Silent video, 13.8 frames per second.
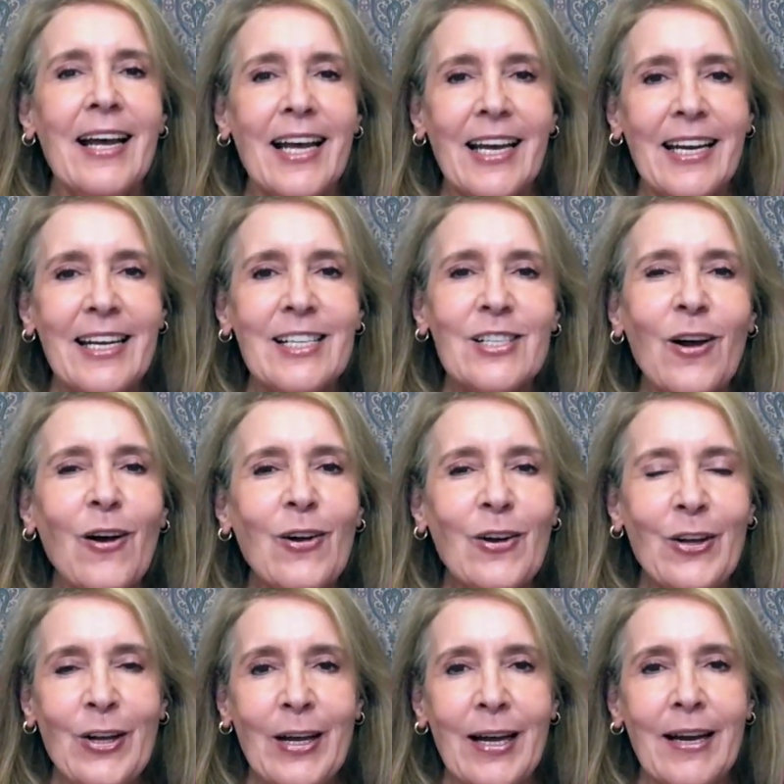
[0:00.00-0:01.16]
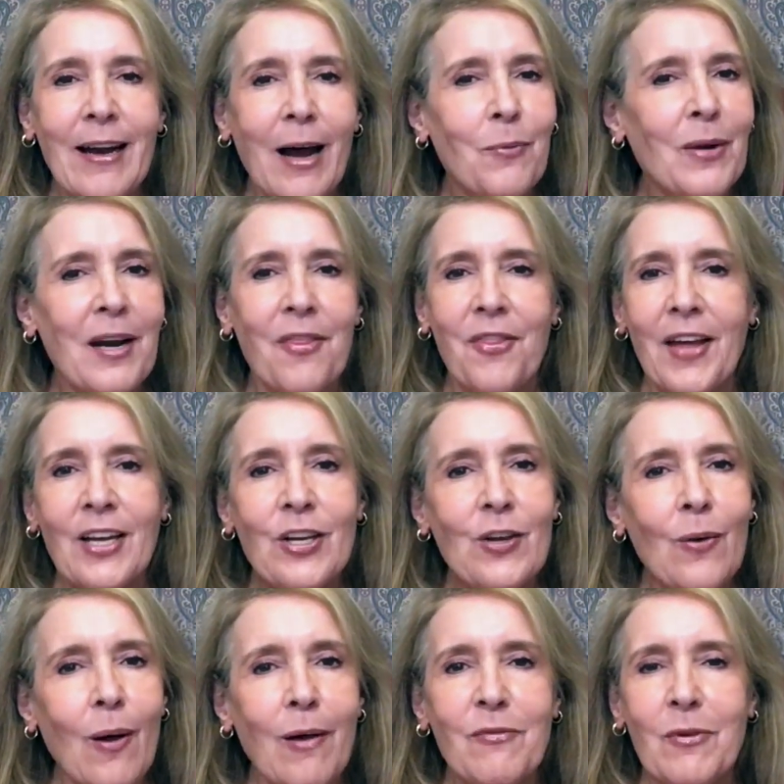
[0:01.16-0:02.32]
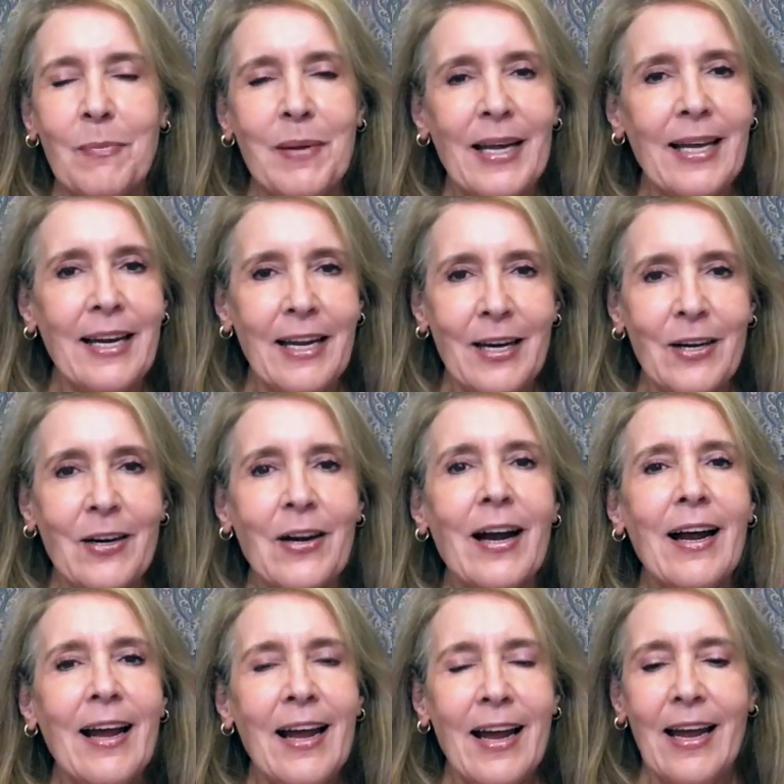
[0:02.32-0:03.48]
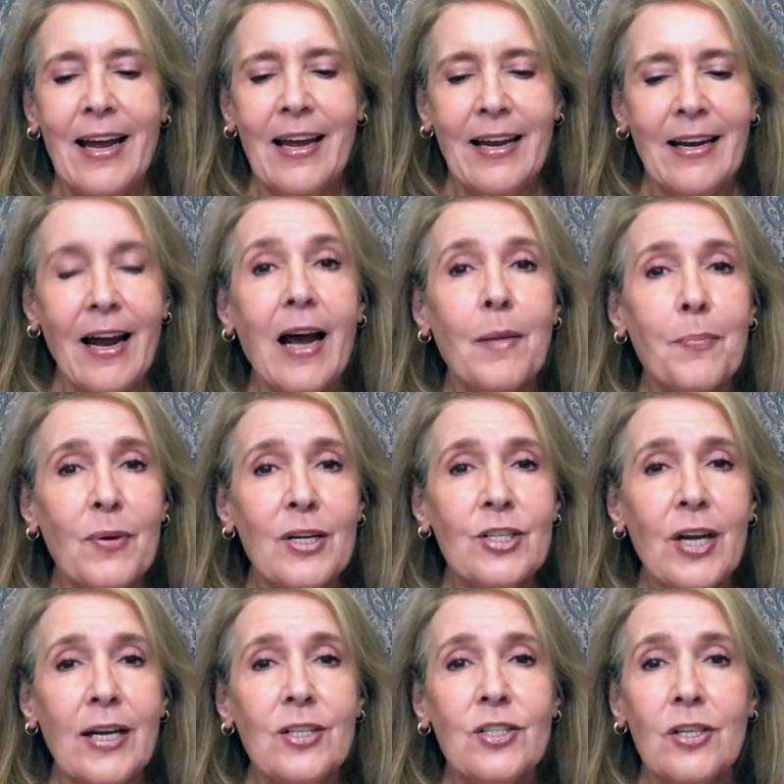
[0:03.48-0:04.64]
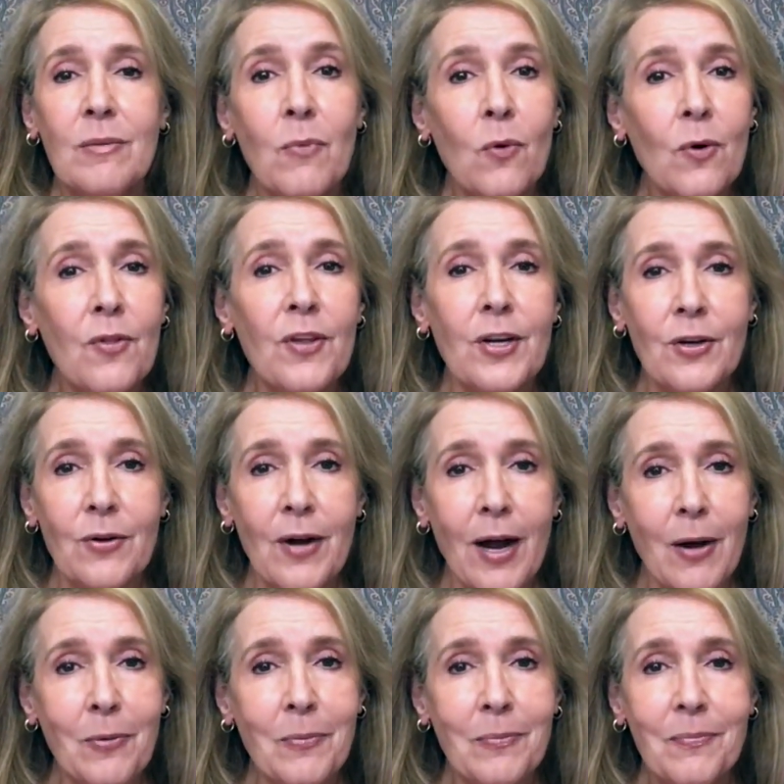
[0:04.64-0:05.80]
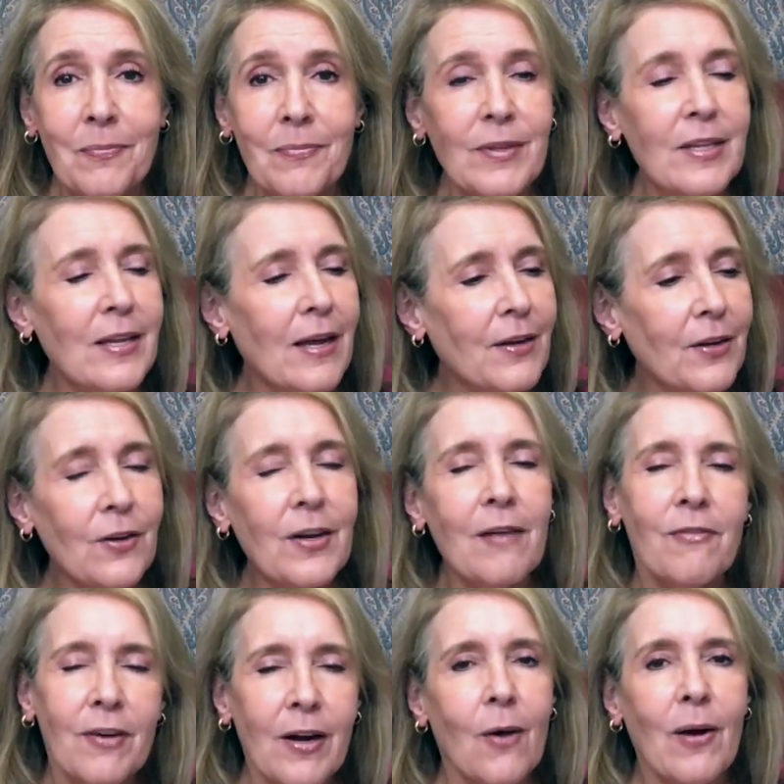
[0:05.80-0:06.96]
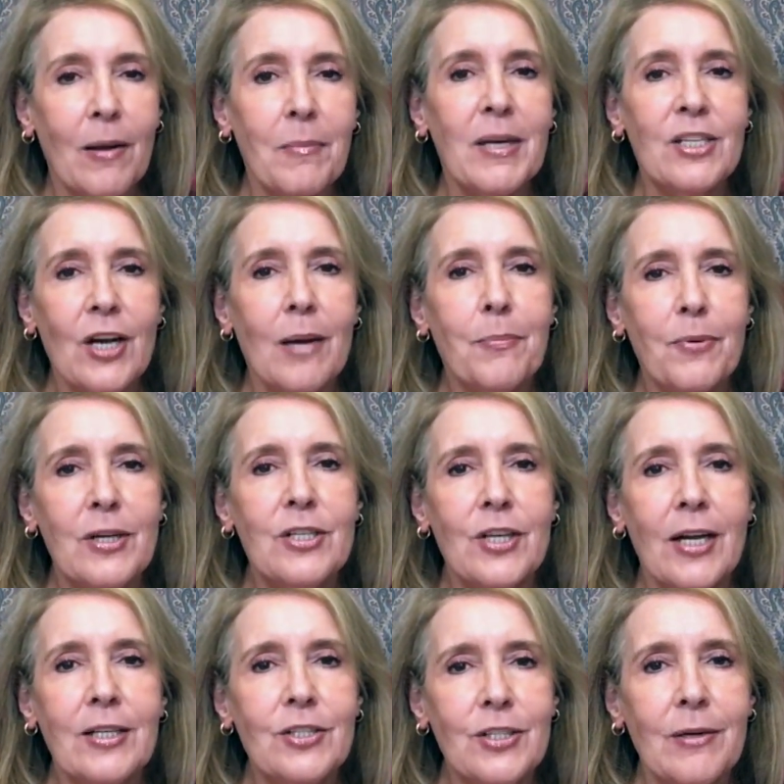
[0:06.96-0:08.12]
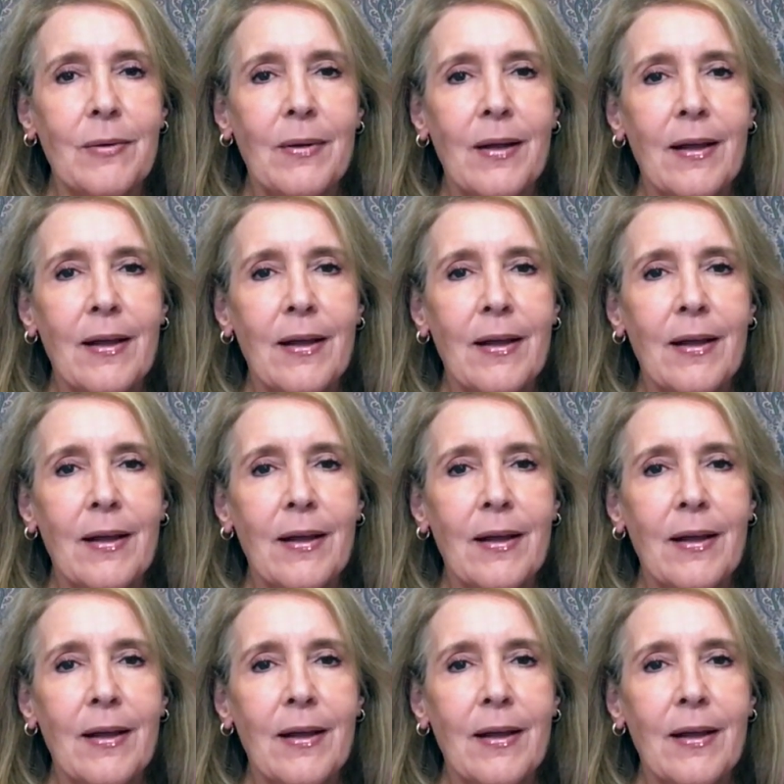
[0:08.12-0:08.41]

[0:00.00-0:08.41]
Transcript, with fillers: It is all good. I want to thank you all for being here, and I appreciate you more than you know. No, you'll never know how much I appreciate you.